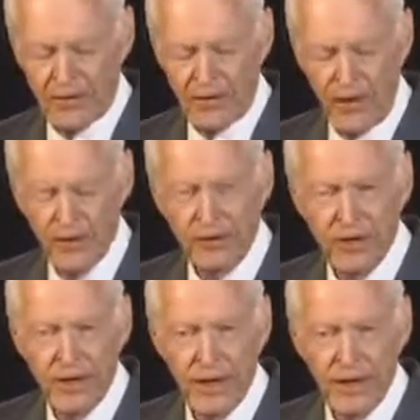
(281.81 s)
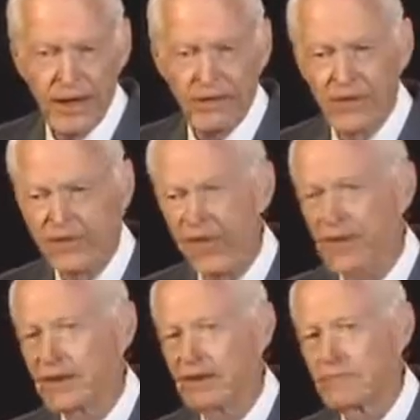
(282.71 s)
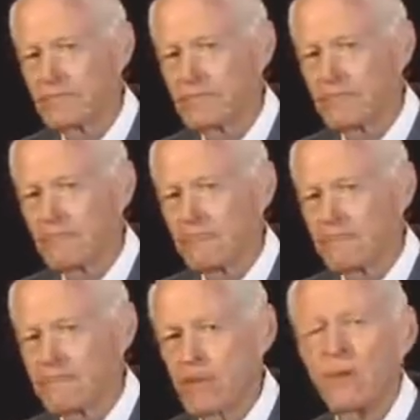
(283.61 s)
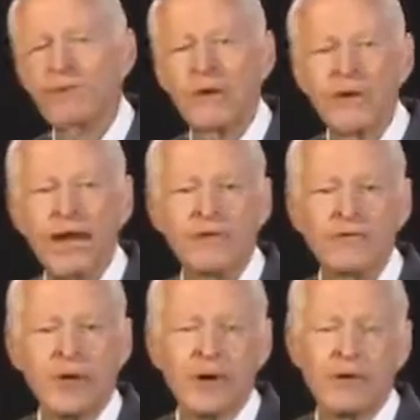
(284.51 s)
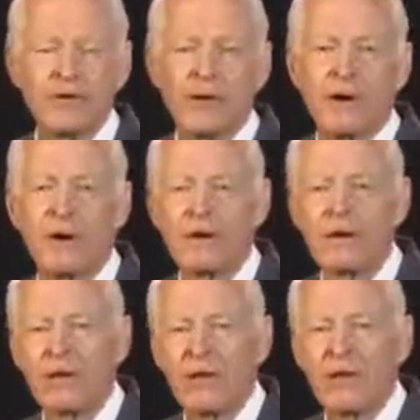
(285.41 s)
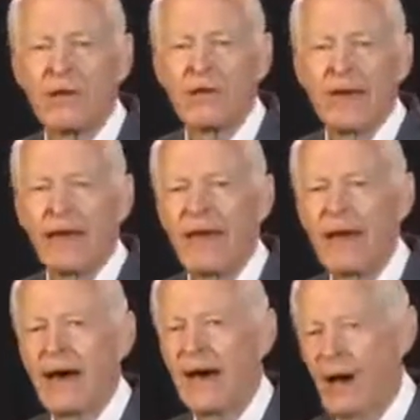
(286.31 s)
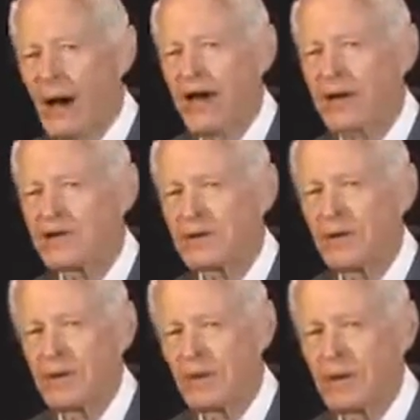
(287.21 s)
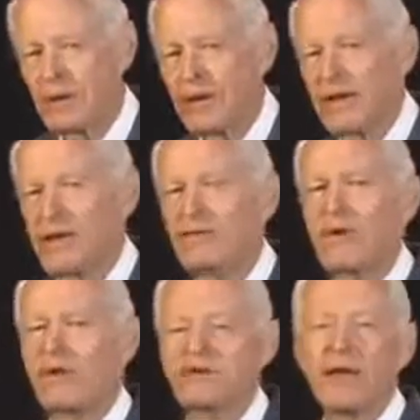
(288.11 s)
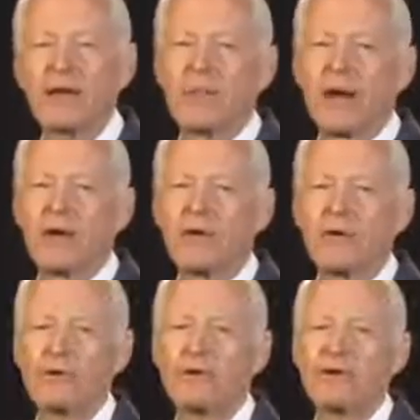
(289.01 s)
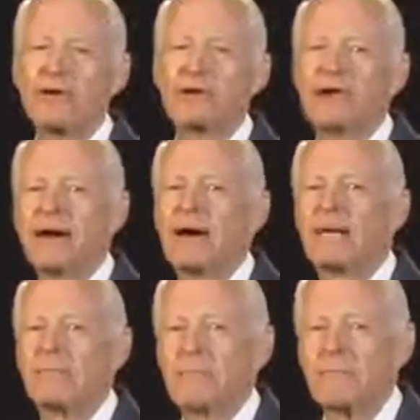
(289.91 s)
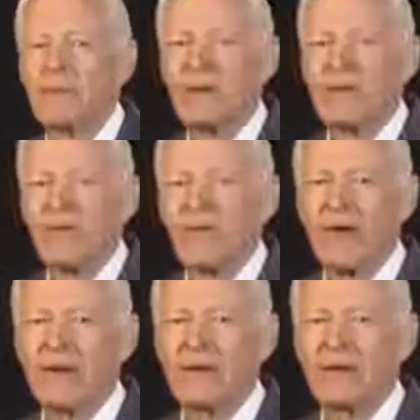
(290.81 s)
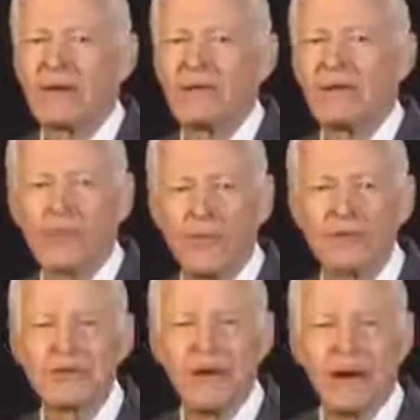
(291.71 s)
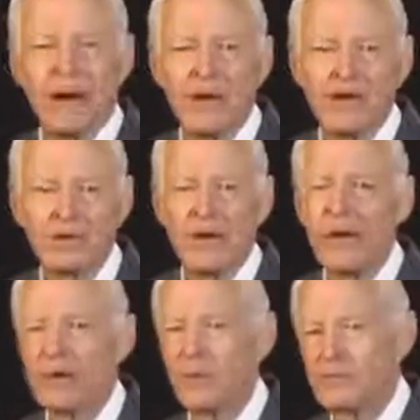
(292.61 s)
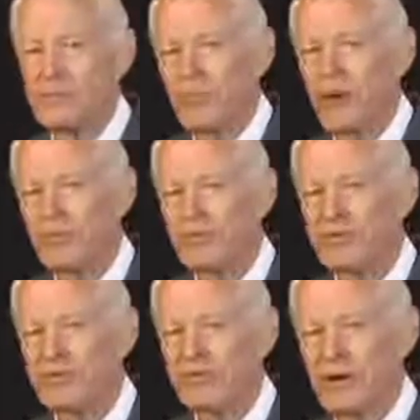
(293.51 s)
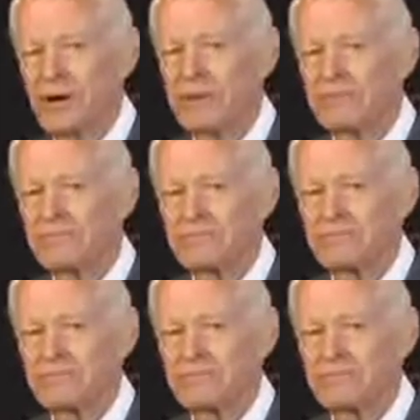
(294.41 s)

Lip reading: I tried to figure out how they think, what their lifestyles are. And I honestly believe, as I look back over those years now, that the reason I was there was the providence of God.